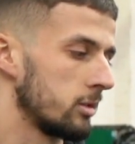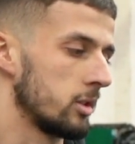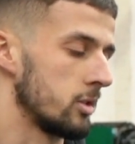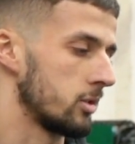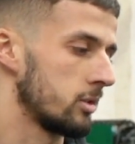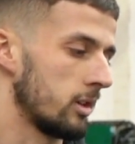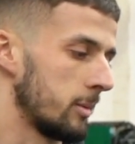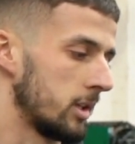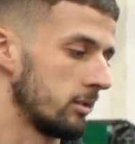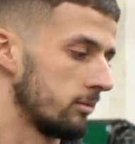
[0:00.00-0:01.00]
because I
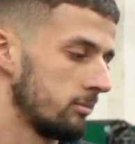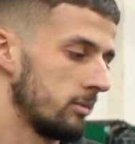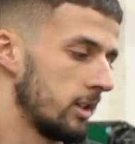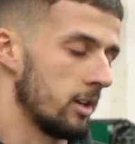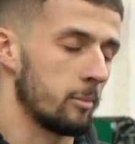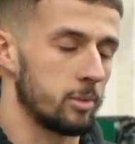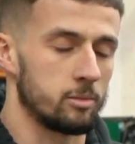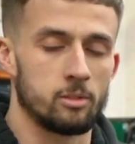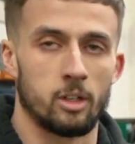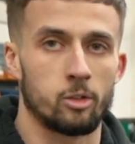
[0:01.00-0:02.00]
mean, I'd be
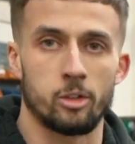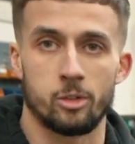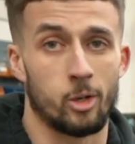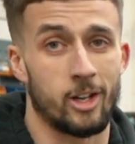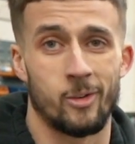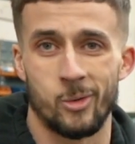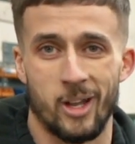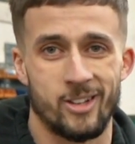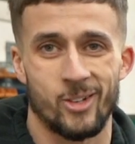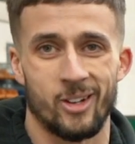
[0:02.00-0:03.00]
literally stood here all
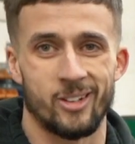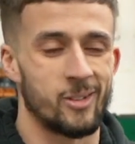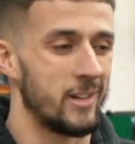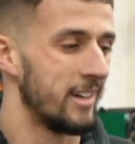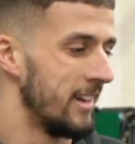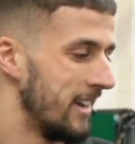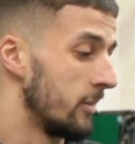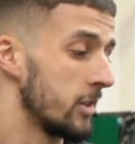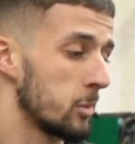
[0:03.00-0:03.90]
day trying to do it. There is a